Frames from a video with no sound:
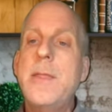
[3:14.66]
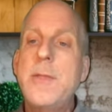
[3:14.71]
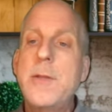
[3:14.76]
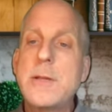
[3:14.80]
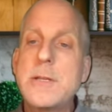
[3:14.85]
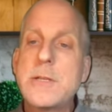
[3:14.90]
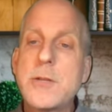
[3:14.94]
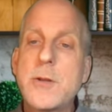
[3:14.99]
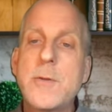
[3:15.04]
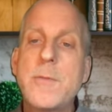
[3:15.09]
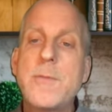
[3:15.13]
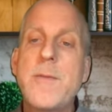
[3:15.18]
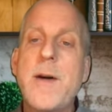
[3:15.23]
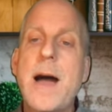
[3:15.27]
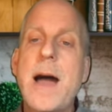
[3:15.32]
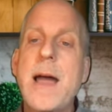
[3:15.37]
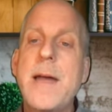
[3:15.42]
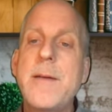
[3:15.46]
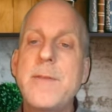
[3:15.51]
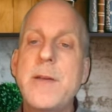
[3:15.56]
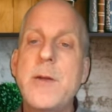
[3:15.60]
the
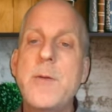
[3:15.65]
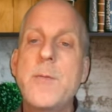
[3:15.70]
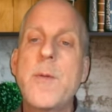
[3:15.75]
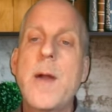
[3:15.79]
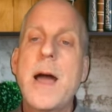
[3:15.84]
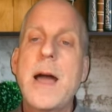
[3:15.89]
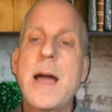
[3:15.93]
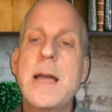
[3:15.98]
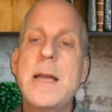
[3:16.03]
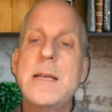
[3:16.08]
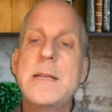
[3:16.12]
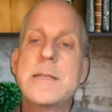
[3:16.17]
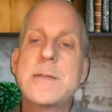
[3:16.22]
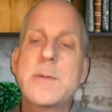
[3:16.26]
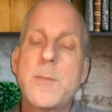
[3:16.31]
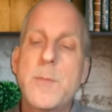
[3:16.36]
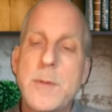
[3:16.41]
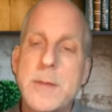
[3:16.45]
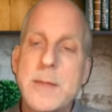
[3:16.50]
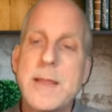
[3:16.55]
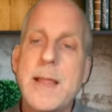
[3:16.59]
Survive and
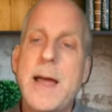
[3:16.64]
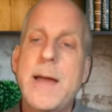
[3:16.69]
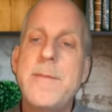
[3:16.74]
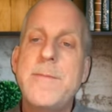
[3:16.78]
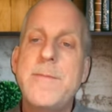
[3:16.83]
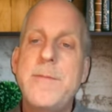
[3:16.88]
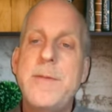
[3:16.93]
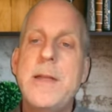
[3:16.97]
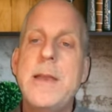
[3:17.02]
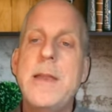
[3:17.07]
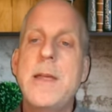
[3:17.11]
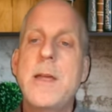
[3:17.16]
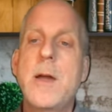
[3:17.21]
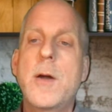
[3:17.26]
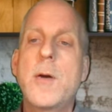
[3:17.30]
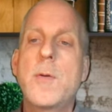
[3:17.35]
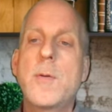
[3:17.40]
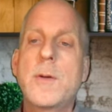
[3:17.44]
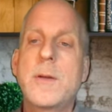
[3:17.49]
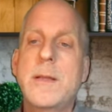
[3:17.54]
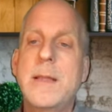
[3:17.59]
Rise with live
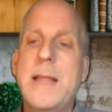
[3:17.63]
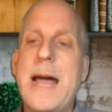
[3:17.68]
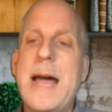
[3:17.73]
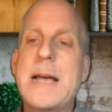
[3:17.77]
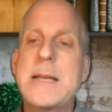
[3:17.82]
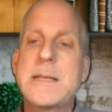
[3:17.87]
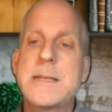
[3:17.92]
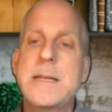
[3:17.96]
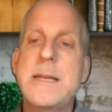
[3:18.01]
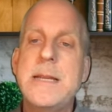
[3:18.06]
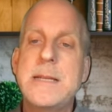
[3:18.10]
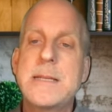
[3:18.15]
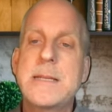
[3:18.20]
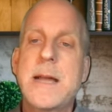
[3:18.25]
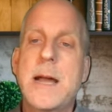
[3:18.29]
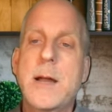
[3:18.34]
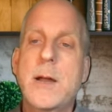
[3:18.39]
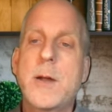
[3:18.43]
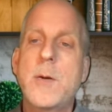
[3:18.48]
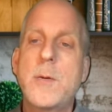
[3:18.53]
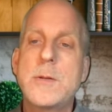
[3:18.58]
video class that he's
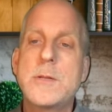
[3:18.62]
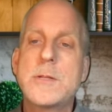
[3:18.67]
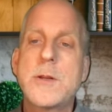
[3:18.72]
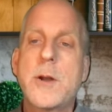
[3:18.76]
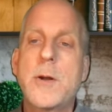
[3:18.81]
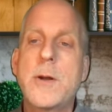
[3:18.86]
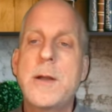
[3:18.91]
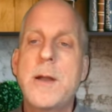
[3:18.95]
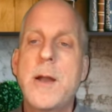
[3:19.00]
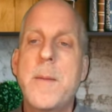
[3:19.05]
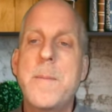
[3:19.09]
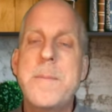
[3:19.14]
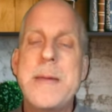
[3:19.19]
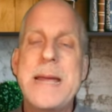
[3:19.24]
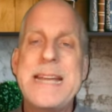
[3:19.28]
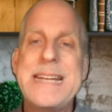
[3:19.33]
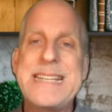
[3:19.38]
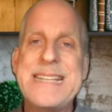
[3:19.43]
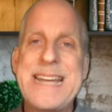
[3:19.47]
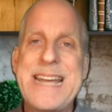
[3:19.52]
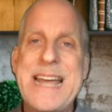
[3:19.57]
got going starting on
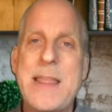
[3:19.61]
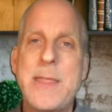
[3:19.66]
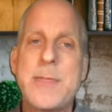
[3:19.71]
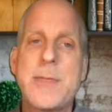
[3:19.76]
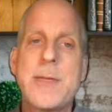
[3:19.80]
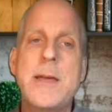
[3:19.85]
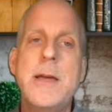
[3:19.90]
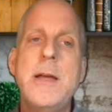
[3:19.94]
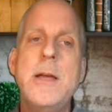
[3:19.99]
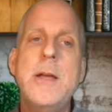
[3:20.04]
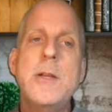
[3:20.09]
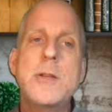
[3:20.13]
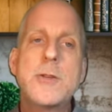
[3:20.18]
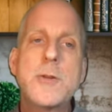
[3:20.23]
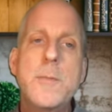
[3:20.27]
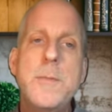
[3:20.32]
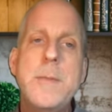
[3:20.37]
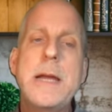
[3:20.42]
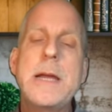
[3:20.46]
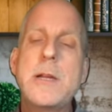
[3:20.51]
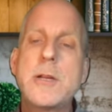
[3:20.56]
May 10th.
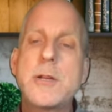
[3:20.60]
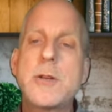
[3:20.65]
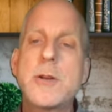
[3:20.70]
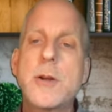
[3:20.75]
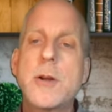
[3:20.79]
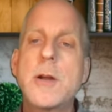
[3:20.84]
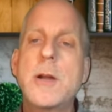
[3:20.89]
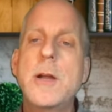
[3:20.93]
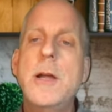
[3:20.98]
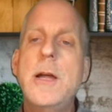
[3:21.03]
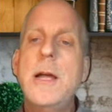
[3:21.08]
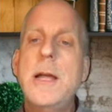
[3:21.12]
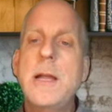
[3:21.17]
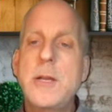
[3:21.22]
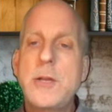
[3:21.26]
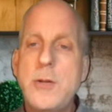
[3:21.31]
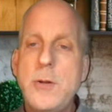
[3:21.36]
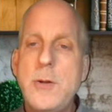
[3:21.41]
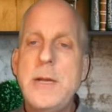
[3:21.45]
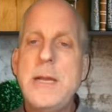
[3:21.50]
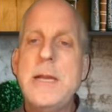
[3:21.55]
So make sure,
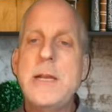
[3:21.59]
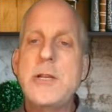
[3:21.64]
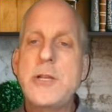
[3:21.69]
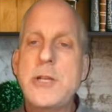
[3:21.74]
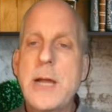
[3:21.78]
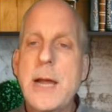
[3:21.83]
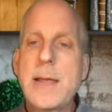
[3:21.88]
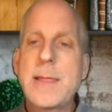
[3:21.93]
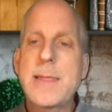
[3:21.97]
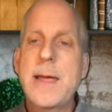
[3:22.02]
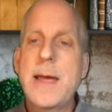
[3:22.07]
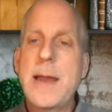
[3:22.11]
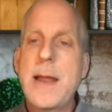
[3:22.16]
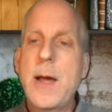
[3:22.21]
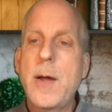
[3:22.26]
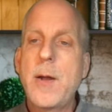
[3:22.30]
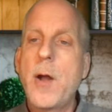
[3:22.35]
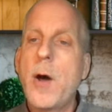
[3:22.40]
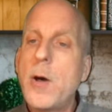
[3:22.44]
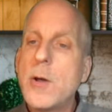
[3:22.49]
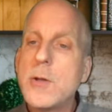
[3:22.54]
tune in, check that
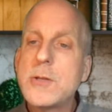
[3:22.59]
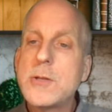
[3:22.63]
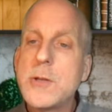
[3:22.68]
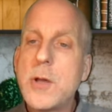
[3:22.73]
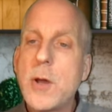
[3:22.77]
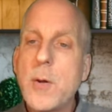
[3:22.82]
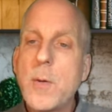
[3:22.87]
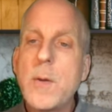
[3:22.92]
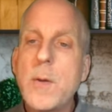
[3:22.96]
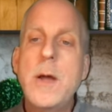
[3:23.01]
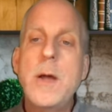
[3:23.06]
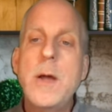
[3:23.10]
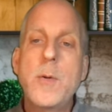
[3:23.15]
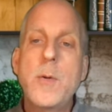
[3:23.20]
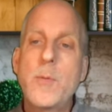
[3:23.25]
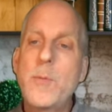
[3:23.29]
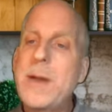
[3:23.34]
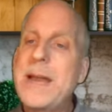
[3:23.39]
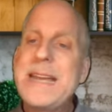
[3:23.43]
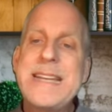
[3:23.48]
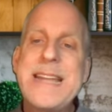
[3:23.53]
out. Also,
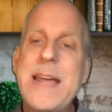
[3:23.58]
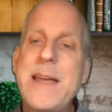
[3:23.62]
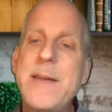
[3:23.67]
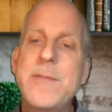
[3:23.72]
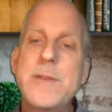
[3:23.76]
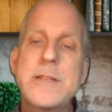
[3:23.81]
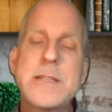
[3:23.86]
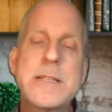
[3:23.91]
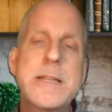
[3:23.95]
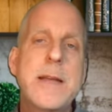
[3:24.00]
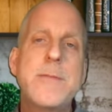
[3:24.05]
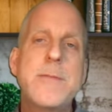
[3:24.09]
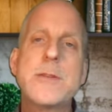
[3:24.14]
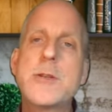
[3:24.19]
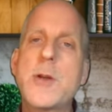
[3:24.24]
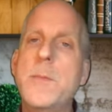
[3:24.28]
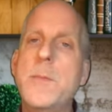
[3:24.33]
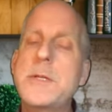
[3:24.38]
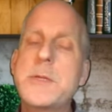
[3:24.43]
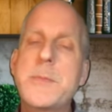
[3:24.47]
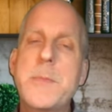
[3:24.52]
Ray Davis,
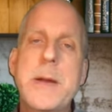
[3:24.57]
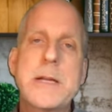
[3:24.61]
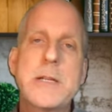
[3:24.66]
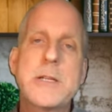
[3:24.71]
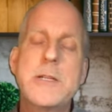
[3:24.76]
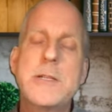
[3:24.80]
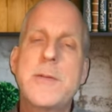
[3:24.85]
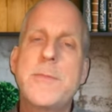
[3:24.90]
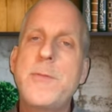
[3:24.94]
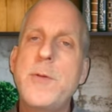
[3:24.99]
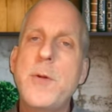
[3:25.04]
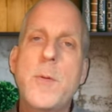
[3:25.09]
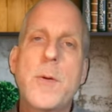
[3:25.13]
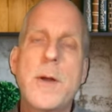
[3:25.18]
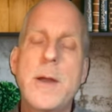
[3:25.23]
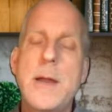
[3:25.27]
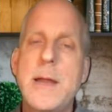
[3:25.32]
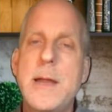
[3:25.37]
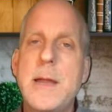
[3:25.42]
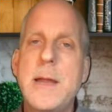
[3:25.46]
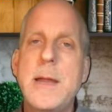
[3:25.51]
Davis Home Inspections. If you
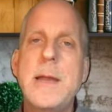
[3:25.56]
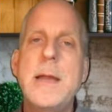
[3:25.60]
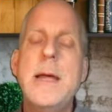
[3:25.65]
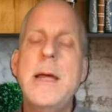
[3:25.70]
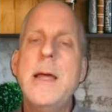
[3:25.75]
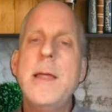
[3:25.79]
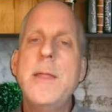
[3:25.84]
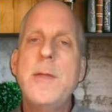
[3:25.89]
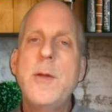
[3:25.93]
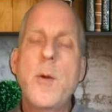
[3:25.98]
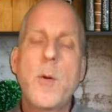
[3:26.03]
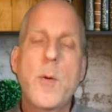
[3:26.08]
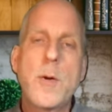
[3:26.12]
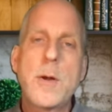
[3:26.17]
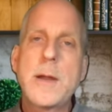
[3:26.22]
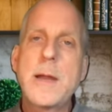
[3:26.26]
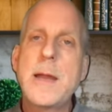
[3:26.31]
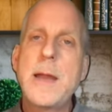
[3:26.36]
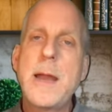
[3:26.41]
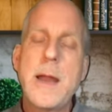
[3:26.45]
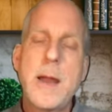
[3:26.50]
are in the
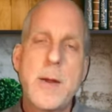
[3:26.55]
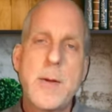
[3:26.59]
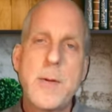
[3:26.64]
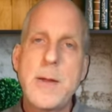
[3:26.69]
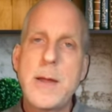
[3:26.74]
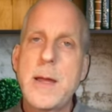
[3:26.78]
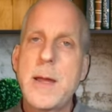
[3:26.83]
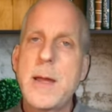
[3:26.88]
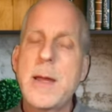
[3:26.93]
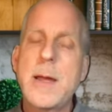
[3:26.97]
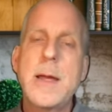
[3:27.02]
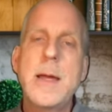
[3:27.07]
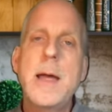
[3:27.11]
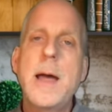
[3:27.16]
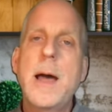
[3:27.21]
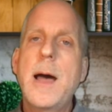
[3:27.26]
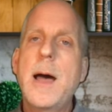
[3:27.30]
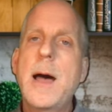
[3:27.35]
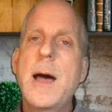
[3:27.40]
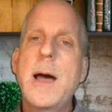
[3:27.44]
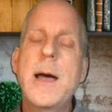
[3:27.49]
Oregon area,
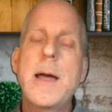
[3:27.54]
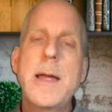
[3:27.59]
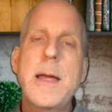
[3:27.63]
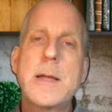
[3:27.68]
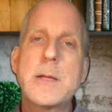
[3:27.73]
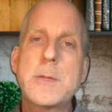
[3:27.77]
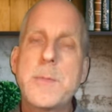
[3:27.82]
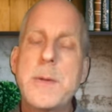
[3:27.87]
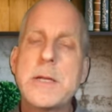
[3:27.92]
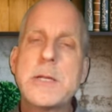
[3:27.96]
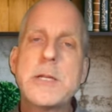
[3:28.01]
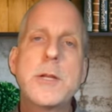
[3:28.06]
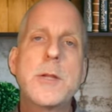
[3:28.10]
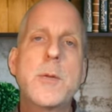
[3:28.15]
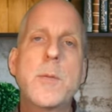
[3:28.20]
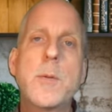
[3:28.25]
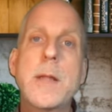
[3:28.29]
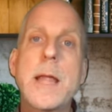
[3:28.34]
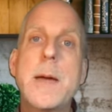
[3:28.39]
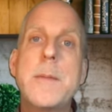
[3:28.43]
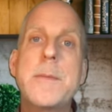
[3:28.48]
especially
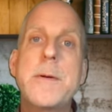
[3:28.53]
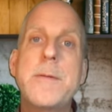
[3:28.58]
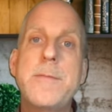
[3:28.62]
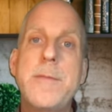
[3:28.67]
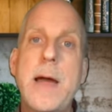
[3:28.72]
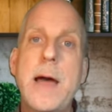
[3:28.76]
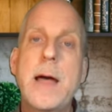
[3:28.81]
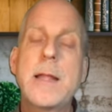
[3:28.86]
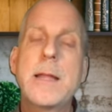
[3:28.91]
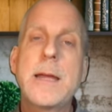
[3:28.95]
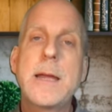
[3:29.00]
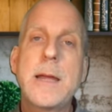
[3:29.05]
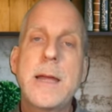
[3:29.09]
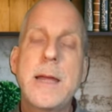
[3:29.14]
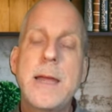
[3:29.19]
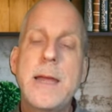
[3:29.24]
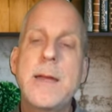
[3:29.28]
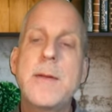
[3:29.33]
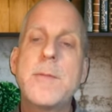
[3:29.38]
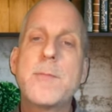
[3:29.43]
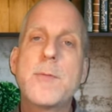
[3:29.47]
the Willamette Valley,
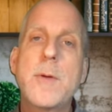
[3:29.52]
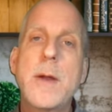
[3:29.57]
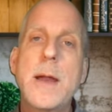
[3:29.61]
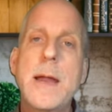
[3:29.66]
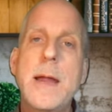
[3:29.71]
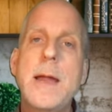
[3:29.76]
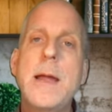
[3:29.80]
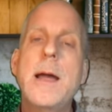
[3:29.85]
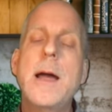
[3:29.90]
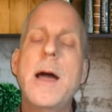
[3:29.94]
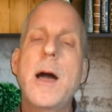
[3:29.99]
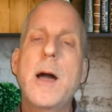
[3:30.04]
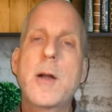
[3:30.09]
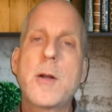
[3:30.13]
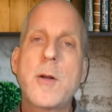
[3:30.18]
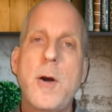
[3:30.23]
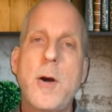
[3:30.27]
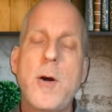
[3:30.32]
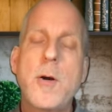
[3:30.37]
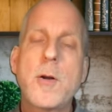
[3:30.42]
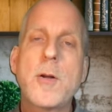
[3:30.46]
give Ray a
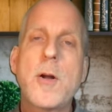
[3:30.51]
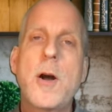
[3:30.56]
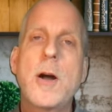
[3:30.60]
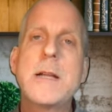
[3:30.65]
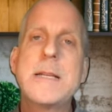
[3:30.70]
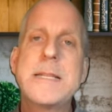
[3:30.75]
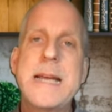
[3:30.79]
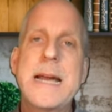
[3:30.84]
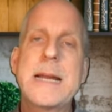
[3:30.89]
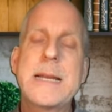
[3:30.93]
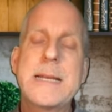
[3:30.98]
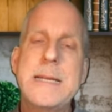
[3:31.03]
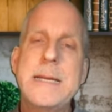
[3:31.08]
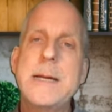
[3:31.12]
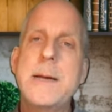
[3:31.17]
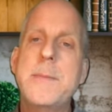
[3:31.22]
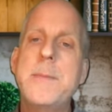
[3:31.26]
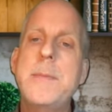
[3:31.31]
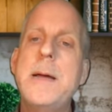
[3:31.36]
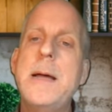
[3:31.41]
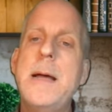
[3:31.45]
call. Contact
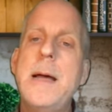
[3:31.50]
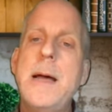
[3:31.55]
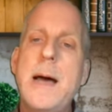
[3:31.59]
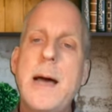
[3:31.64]
him.